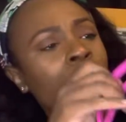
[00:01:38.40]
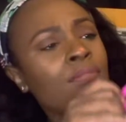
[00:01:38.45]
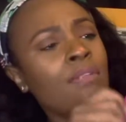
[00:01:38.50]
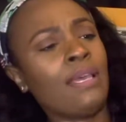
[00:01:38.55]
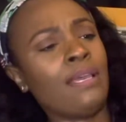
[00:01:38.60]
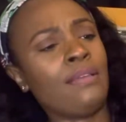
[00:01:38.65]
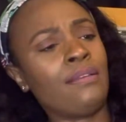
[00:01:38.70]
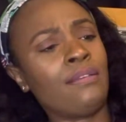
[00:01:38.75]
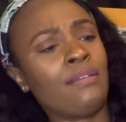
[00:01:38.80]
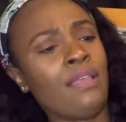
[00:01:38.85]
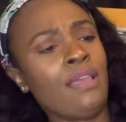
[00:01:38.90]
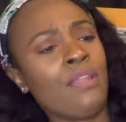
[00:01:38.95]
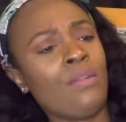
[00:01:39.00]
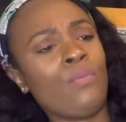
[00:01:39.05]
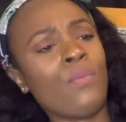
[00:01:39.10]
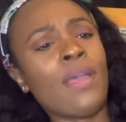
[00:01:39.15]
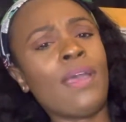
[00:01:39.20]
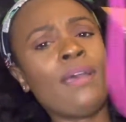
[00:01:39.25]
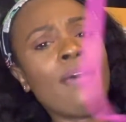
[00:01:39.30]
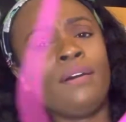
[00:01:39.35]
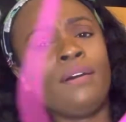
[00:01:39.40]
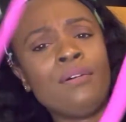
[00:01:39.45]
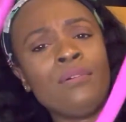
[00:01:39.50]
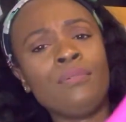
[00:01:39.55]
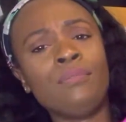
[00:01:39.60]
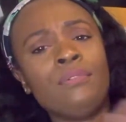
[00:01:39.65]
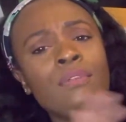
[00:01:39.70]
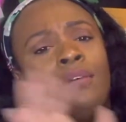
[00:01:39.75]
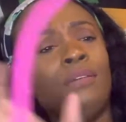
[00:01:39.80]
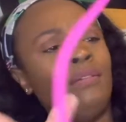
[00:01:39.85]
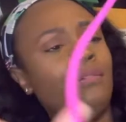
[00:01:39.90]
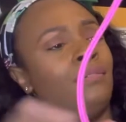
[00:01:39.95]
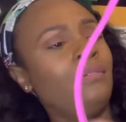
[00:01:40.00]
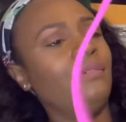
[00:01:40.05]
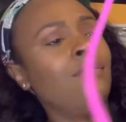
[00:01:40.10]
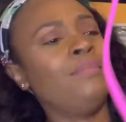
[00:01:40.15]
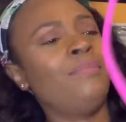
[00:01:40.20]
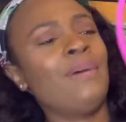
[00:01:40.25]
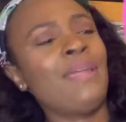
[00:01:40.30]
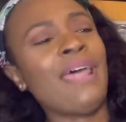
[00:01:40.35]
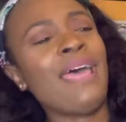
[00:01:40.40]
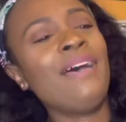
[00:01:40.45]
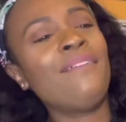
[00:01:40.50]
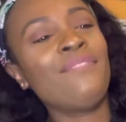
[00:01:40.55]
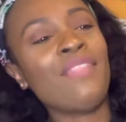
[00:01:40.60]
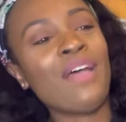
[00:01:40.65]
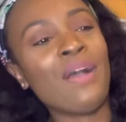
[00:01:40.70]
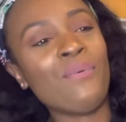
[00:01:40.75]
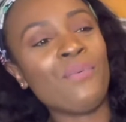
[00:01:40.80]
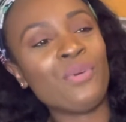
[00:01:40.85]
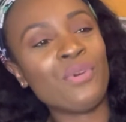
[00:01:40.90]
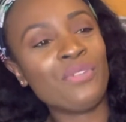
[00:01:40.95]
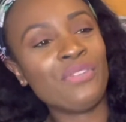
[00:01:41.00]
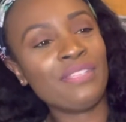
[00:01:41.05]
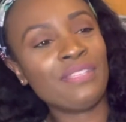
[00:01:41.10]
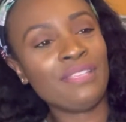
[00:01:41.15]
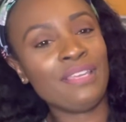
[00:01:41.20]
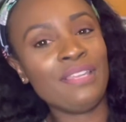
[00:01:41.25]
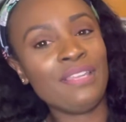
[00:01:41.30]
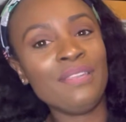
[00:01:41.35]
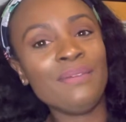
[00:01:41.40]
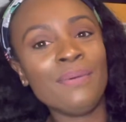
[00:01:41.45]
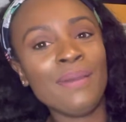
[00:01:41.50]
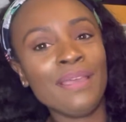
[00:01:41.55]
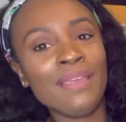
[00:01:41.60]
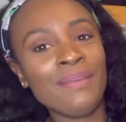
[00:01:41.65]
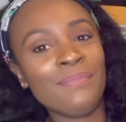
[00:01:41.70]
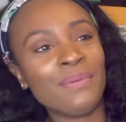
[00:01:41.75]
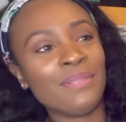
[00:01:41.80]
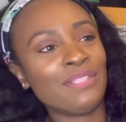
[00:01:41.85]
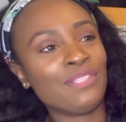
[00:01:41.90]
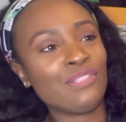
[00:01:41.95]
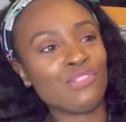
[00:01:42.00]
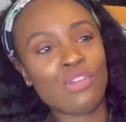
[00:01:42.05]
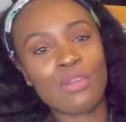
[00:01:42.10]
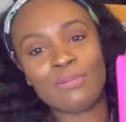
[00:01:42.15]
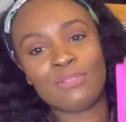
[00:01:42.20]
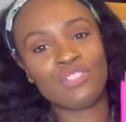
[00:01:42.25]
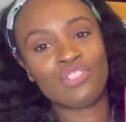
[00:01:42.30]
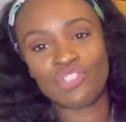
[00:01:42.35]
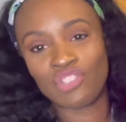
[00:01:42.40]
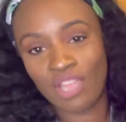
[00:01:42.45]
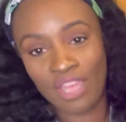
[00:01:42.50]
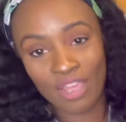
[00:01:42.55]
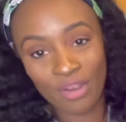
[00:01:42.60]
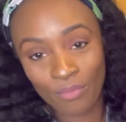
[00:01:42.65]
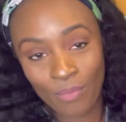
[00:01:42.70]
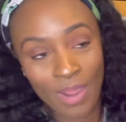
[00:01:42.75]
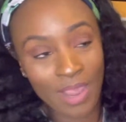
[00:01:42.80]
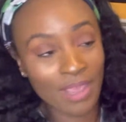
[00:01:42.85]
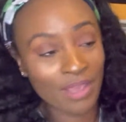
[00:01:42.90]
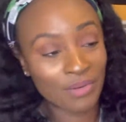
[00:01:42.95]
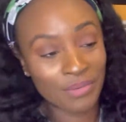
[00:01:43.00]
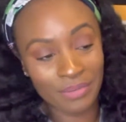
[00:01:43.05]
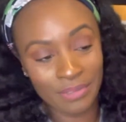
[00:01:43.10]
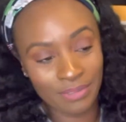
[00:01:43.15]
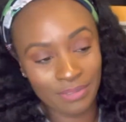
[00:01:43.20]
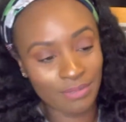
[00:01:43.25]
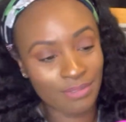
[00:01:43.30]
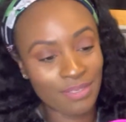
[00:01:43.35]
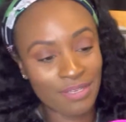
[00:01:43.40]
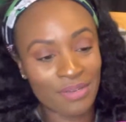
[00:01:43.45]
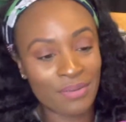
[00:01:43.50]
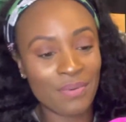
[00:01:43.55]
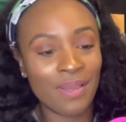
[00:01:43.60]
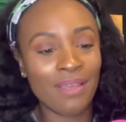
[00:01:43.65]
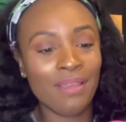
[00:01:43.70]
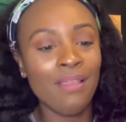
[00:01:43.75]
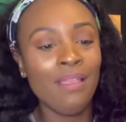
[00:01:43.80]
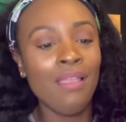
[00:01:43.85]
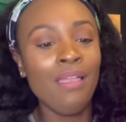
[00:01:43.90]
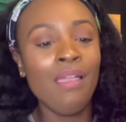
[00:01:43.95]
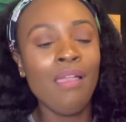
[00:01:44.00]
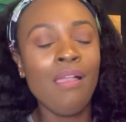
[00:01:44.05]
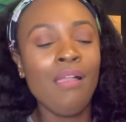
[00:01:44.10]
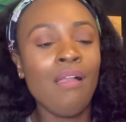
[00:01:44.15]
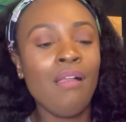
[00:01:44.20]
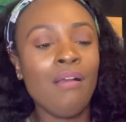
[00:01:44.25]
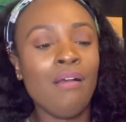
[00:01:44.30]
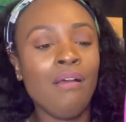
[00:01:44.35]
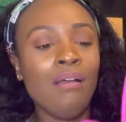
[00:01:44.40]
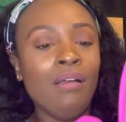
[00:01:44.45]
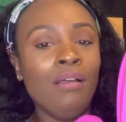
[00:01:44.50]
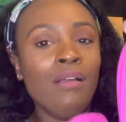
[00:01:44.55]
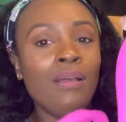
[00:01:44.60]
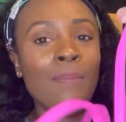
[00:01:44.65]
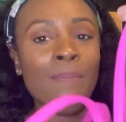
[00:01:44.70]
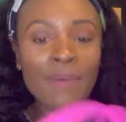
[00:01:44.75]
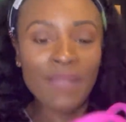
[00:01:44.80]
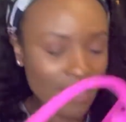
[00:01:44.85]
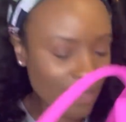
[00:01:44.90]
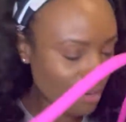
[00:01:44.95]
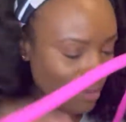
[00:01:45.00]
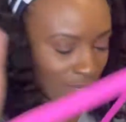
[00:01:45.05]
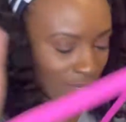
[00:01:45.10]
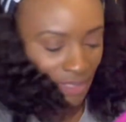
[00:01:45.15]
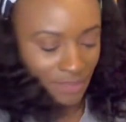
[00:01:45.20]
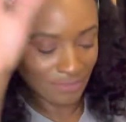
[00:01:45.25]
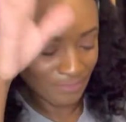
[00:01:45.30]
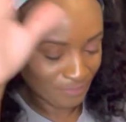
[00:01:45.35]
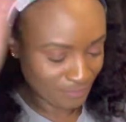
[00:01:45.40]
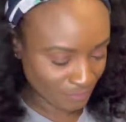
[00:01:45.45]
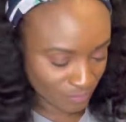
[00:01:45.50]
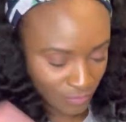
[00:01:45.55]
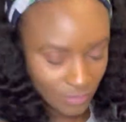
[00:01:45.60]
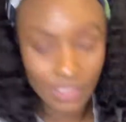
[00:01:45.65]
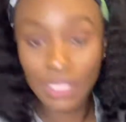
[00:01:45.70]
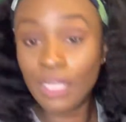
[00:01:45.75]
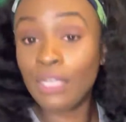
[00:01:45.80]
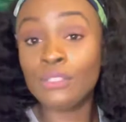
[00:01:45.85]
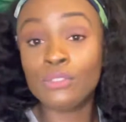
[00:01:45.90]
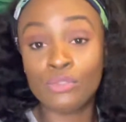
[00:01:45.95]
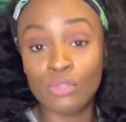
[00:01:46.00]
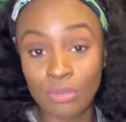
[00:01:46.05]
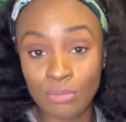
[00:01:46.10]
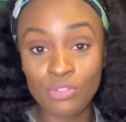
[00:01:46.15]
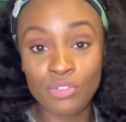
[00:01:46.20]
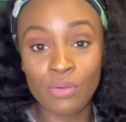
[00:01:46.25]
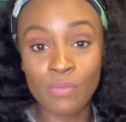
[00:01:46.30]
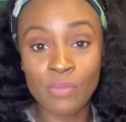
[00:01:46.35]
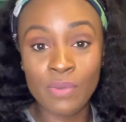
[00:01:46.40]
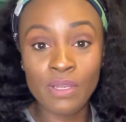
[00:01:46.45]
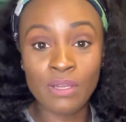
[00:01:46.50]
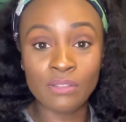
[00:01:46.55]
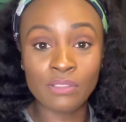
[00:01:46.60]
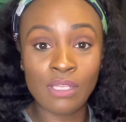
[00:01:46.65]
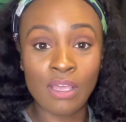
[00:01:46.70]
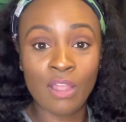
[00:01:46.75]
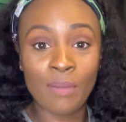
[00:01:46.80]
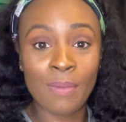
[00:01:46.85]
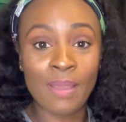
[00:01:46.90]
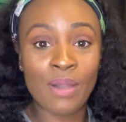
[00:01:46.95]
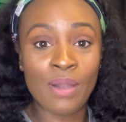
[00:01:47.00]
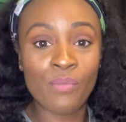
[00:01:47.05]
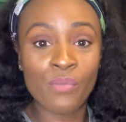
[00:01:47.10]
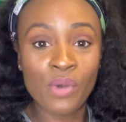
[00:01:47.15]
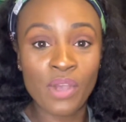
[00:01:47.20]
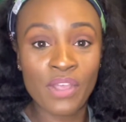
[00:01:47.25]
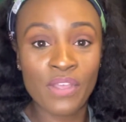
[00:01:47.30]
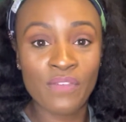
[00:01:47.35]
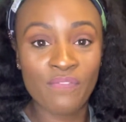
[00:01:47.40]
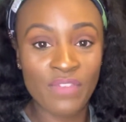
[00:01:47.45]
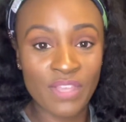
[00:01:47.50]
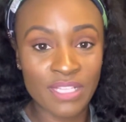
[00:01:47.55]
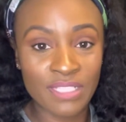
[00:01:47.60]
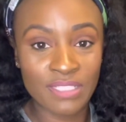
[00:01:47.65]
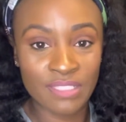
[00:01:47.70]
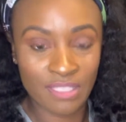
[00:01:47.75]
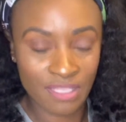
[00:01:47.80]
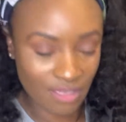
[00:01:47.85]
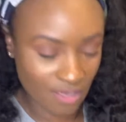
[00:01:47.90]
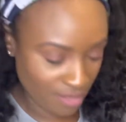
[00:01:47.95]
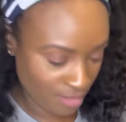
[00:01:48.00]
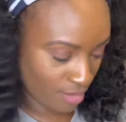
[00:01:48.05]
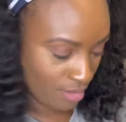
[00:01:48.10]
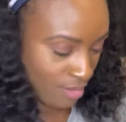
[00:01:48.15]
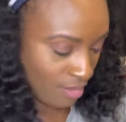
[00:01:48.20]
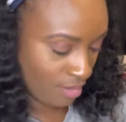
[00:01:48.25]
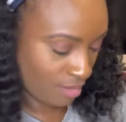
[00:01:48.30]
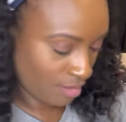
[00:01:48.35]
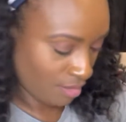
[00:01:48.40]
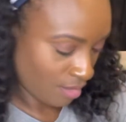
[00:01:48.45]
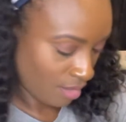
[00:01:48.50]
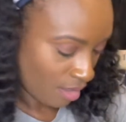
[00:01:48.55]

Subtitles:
like kind of wild, but I have not worn this anyway, but the straps are just kind of wild anyway. But anyway, long story short, we're going to talk about what fits in here.